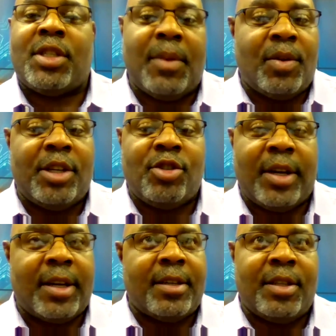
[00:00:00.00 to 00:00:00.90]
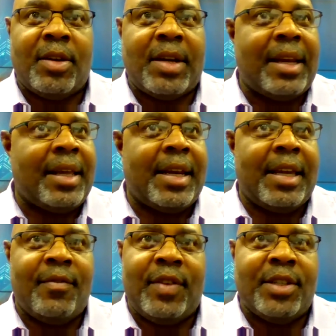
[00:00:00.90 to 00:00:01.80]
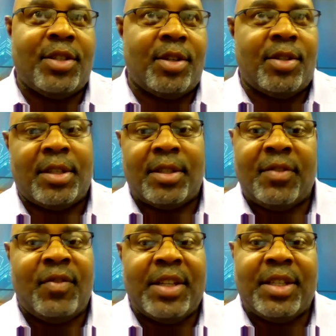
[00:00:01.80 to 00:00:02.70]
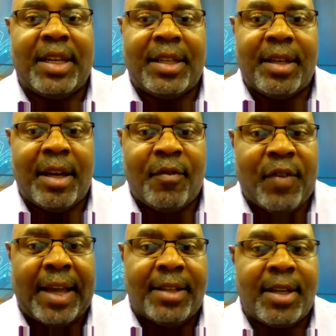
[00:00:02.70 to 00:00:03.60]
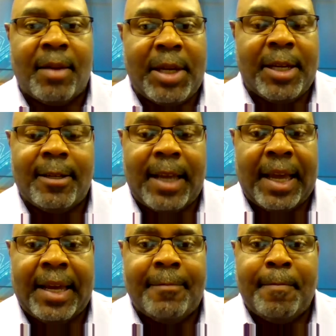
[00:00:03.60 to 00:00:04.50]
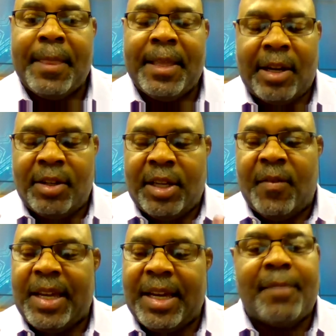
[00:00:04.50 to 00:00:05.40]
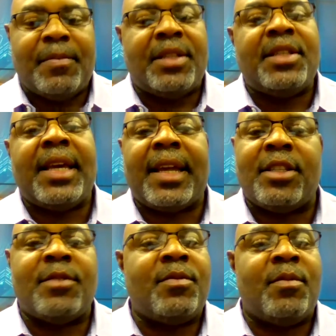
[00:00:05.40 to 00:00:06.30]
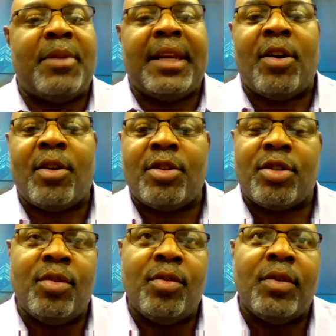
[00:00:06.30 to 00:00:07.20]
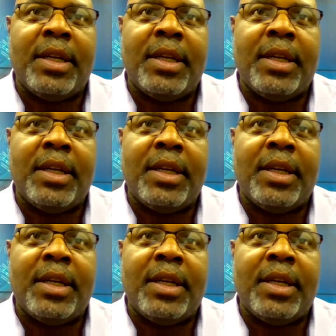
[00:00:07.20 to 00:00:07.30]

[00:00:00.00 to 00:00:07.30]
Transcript: Seminole District, they're not letting visitors, visiting uh, fans come in, and they're divvying up the tickets depending on the school.